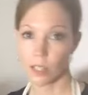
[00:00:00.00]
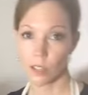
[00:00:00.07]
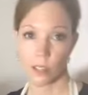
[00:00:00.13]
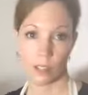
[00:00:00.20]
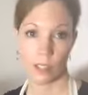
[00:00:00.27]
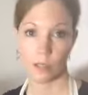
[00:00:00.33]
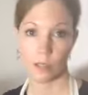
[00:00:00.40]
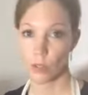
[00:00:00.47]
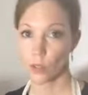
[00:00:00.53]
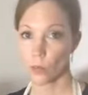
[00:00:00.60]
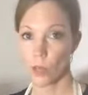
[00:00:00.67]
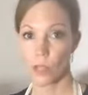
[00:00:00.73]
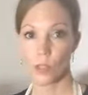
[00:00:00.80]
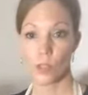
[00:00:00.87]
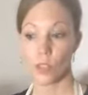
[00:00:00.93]
live through the
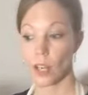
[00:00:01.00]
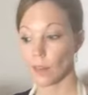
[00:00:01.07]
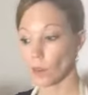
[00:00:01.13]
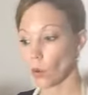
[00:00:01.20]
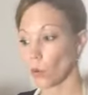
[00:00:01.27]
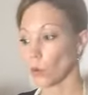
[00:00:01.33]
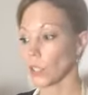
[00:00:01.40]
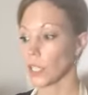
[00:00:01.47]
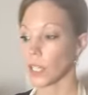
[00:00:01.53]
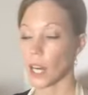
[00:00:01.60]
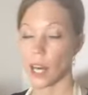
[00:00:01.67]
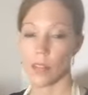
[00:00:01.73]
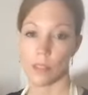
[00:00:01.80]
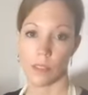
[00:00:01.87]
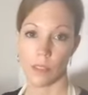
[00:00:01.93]
winter. I've only got
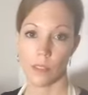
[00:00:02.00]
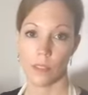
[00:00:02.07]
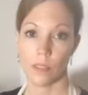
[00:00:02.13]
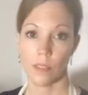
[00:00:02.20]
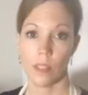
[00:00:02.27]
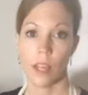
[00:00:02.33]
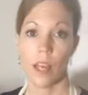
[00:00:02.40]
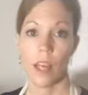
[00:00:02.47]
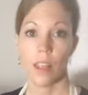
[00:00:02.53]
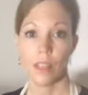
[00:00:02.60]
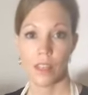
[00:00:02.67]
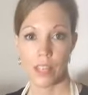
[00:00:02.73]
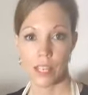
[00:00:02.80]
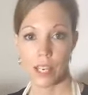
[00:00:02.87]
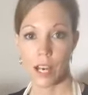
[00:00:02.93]

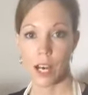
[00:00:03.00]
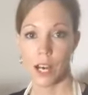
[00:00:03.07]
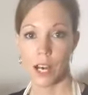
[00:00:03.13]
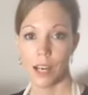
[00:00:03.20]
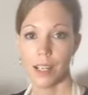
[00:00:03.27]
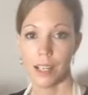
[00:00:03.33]
the uh,